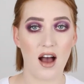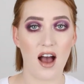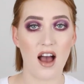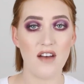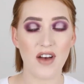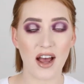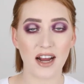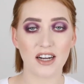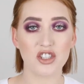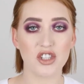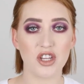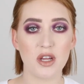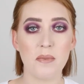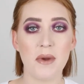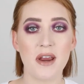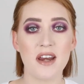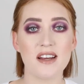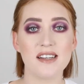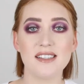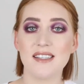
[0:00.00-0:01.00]
I've actually
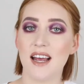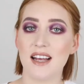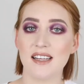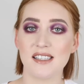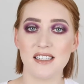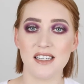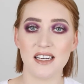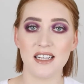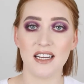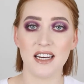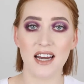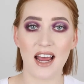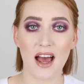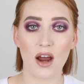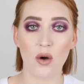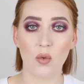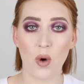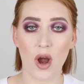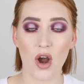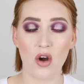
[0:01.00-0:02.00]
been testing it
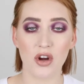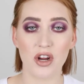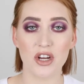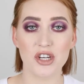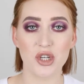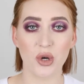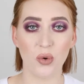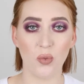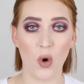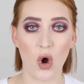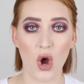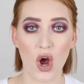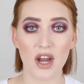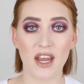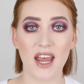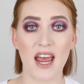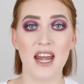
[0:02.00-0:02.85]
out, wearing it to work,